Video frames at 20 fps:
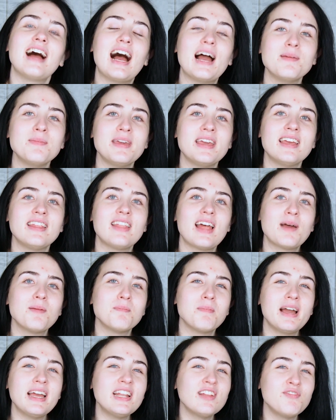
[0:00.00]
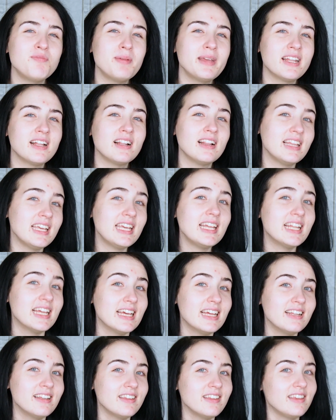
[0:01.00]
I mean, that might have been a
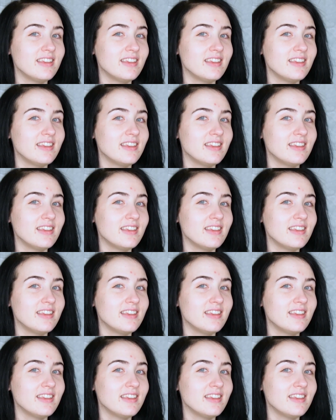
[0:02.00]
lead-in.